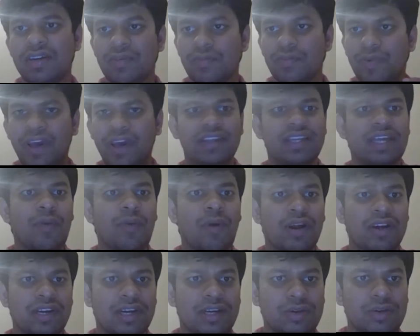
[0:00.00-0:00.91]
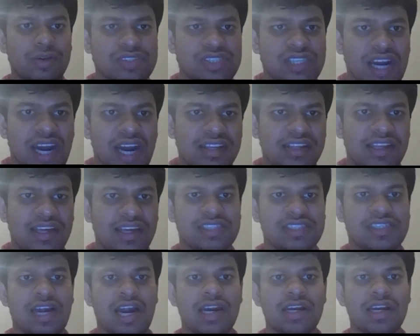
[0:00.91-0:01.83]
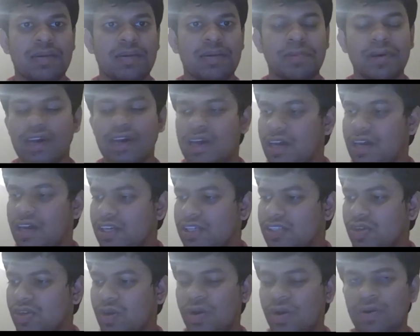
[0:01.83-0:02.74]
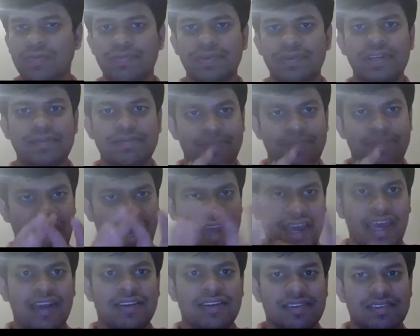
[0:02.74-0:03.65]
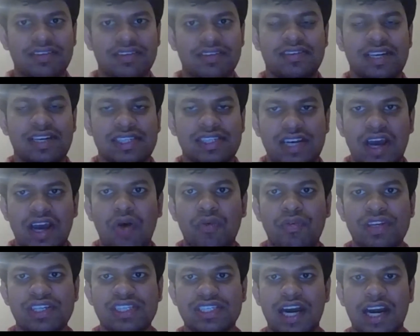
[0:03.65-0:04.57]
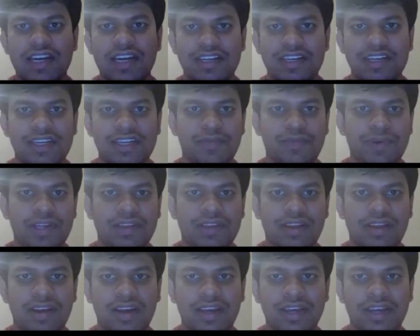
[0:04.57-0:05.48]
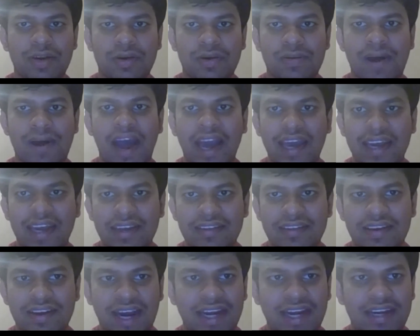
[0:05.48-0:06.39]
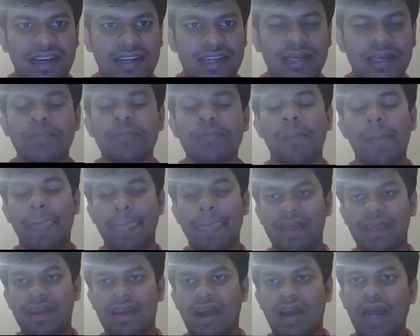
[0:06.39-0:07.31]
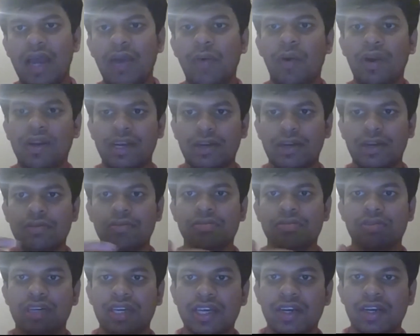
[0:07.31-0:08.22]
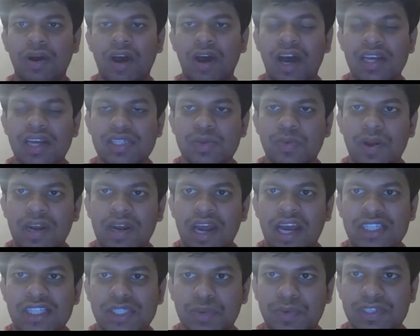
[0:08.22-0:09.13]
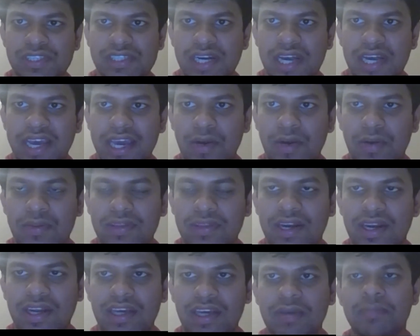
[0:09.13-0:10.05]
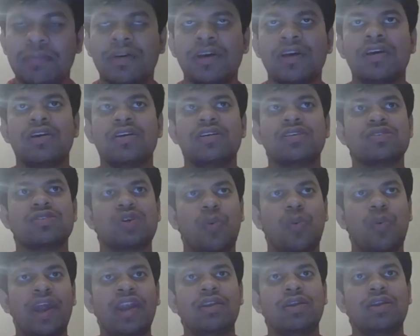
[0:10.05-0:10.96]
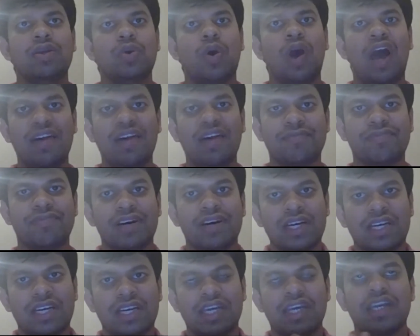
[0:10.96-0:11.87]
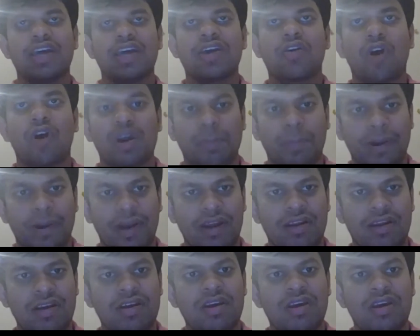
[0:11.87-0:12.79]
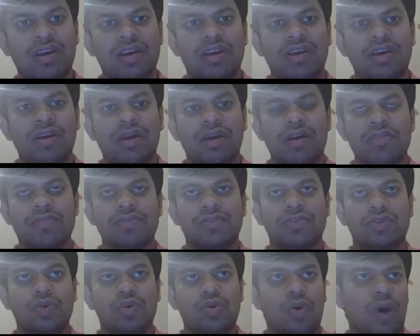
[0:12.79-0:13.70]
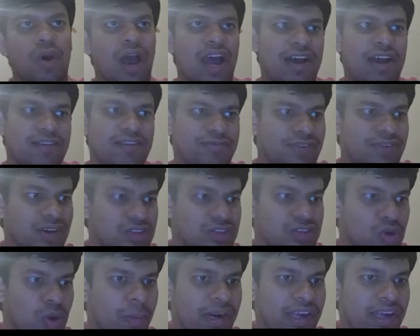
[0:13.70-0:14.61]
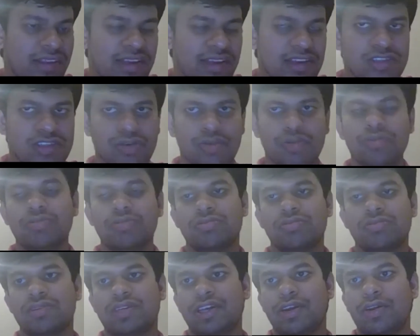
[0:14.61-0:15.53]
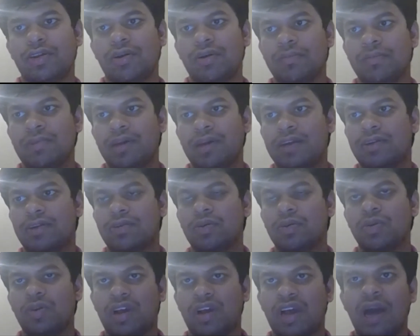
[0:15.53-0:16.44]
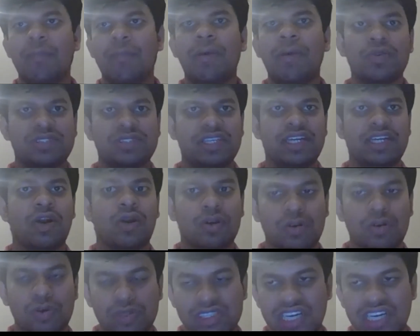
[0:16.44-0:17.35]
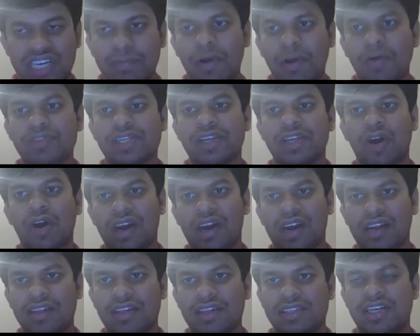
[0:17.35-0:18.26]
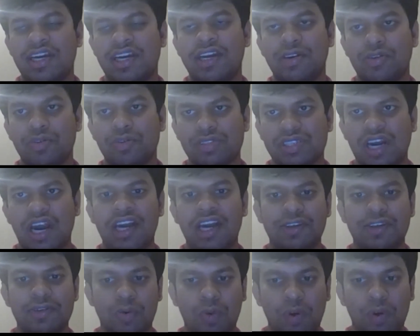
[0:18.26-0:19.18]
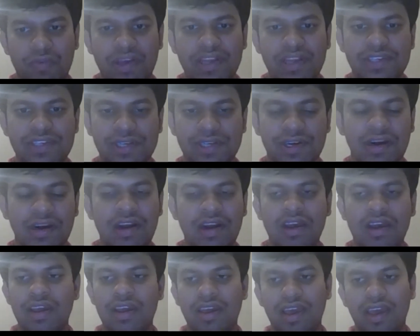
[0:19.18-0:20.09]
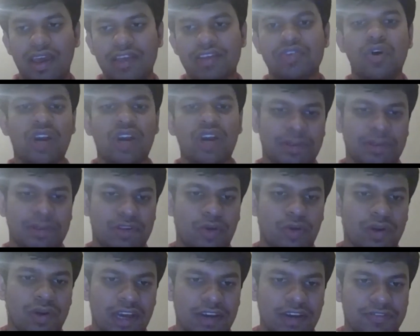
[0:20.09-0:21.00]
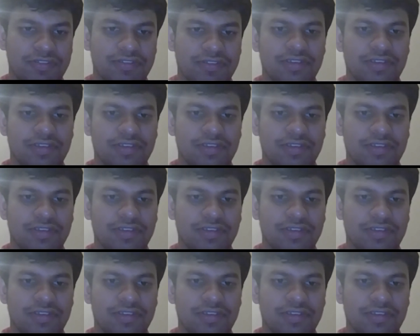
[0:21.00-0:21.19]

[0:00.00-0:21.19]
where they wanted to start their startup. So again, just like how we started with hiring the right team, I wanted to ask one last question again on the team. So when you have worked in corporate, you have so many things to do. To come outside or to step outside the organization and to start your own venture, it's going to be so tough.